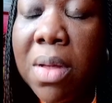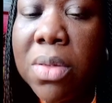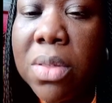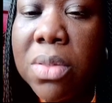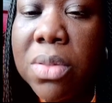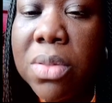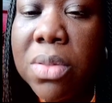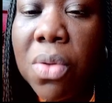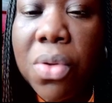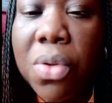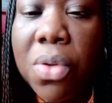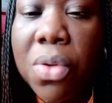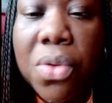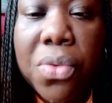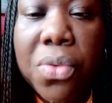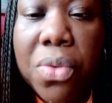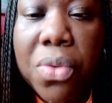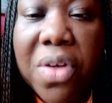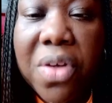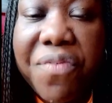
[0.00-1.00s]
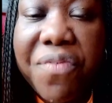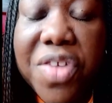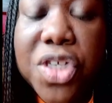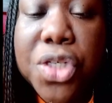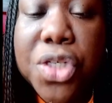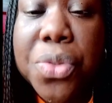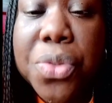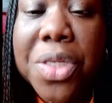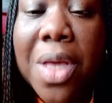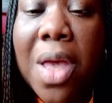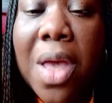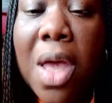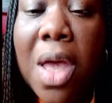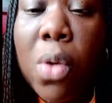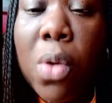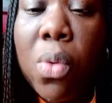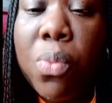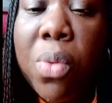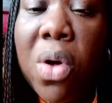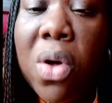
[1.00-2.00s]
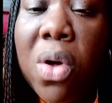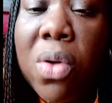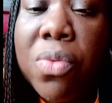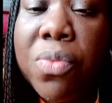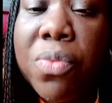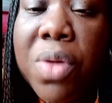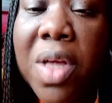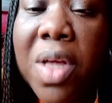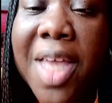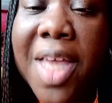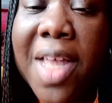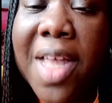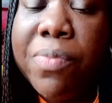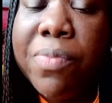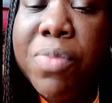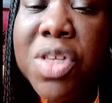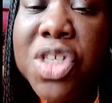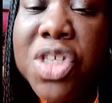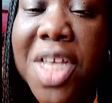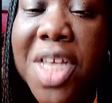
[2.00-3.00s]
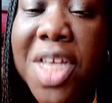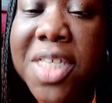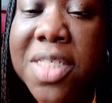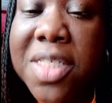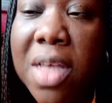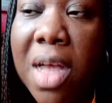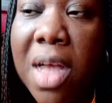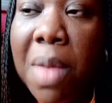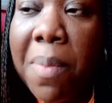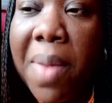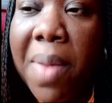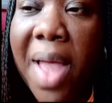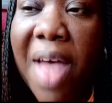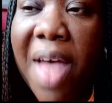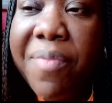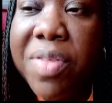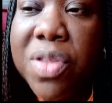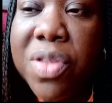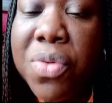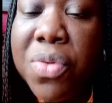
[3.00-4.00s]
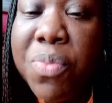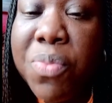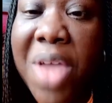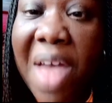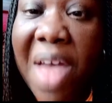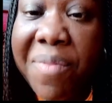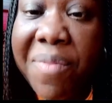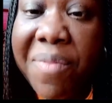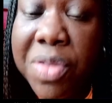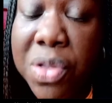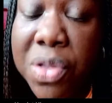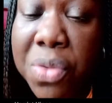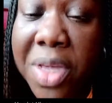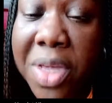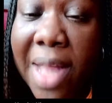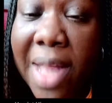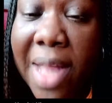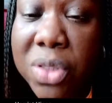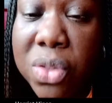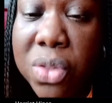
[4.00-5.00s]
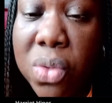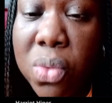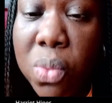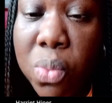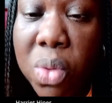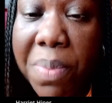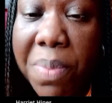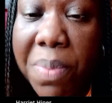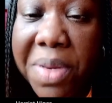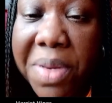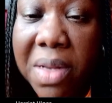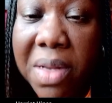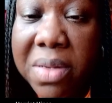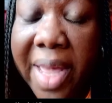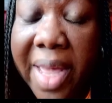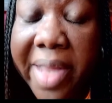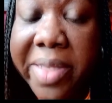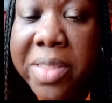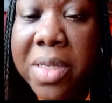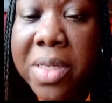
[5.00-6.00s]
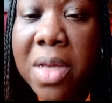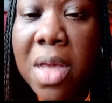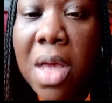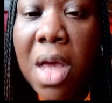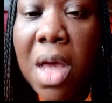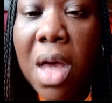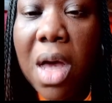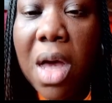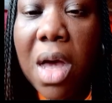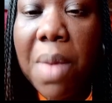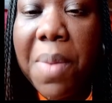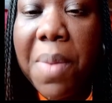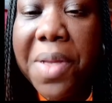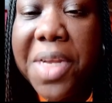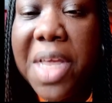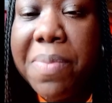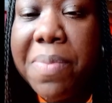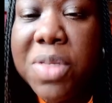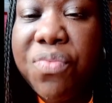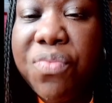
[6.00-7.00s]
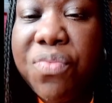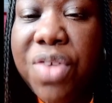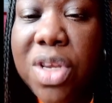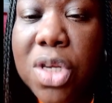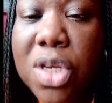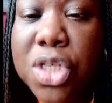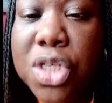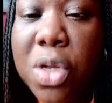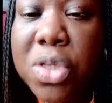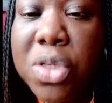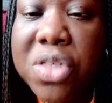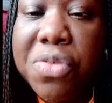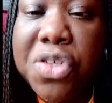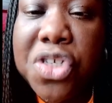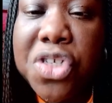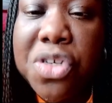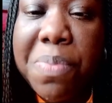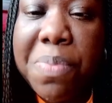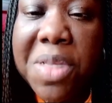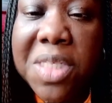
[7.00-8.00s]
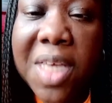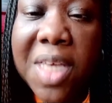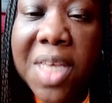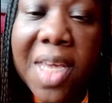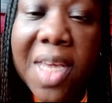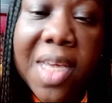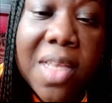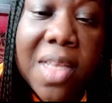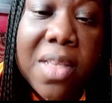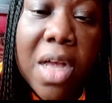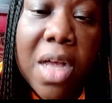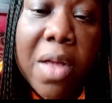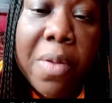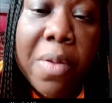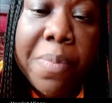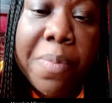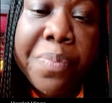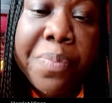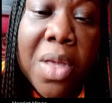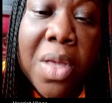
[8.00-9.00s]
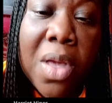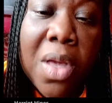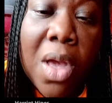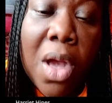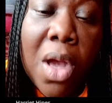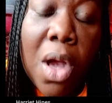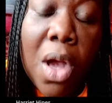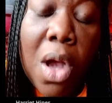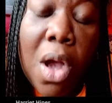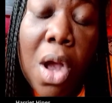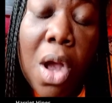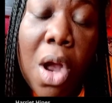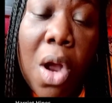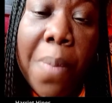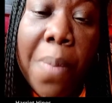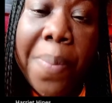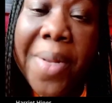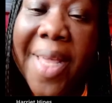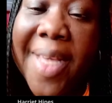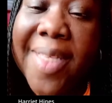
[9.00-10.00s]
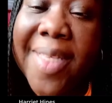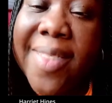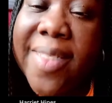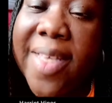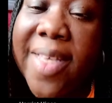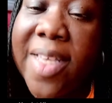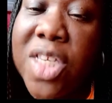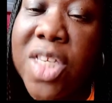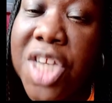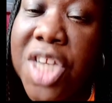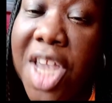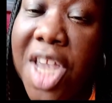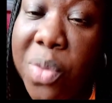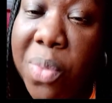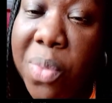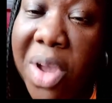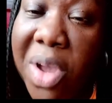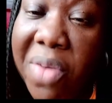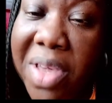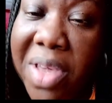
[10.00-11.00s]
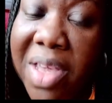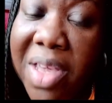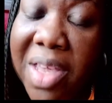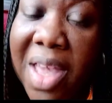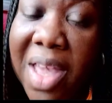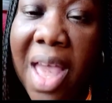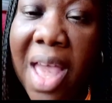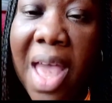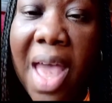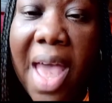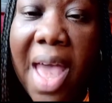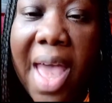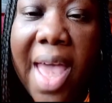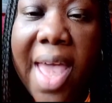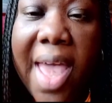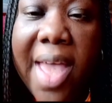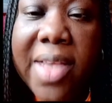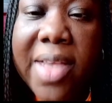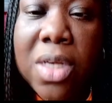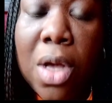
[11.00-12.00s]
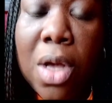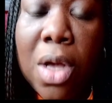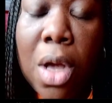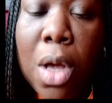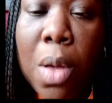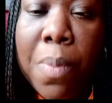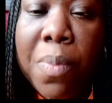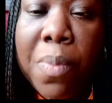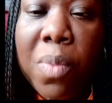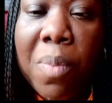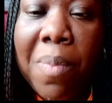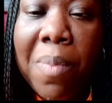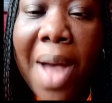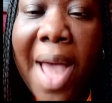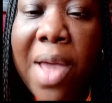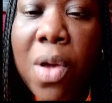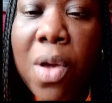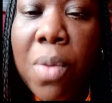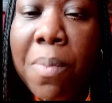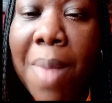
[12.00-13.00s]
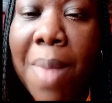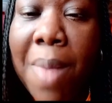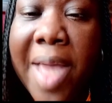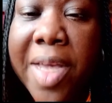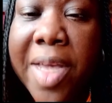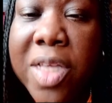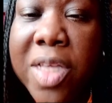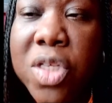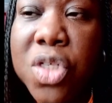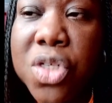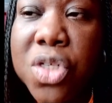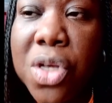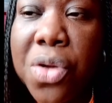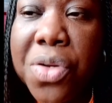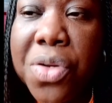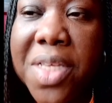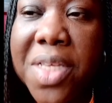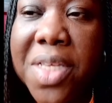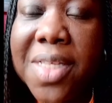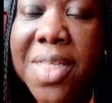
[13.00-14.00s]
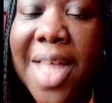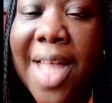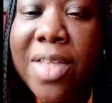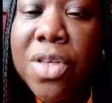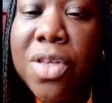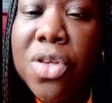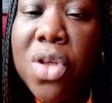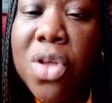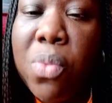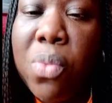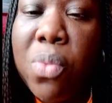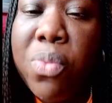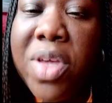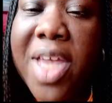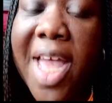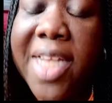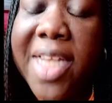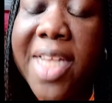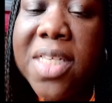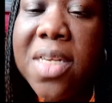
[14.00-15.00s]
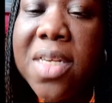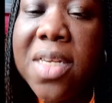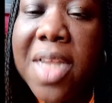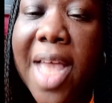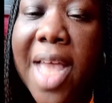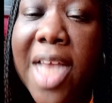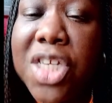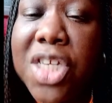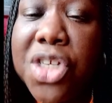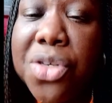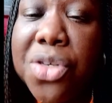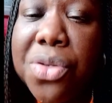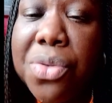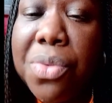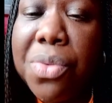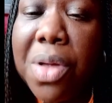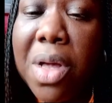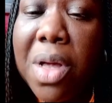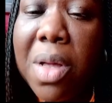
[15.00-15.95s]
local officials, well, again, we just have a new councilwoman elect. Her name is Rita Joseph. She should be taking her place in January. And my concern is that we had did a national